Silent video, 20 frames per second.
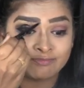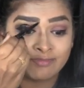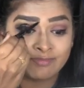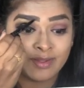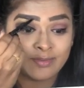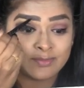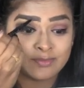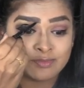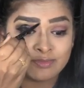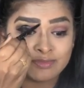
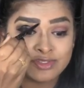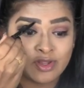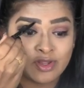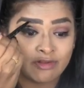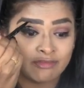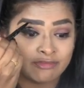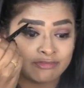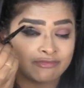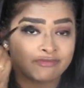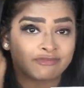I'm sort
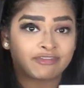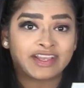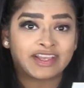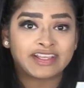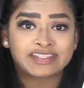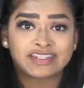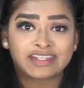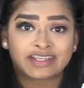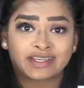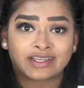of
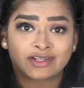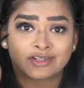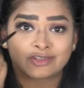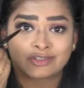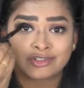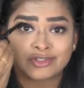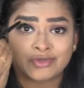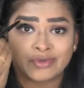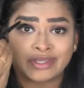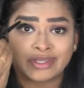wasting
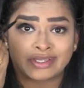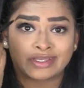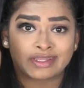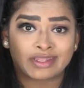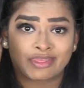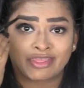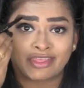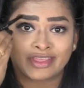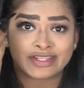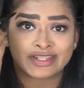it
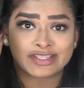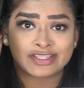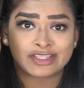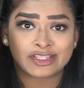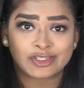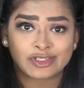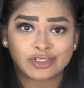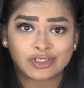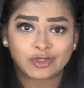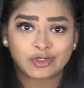doing
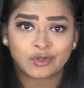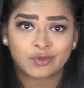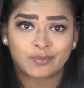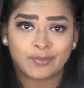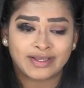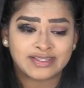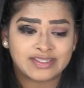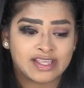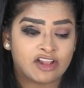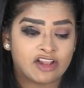this to
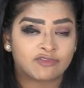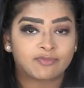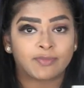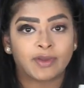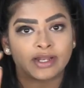myself.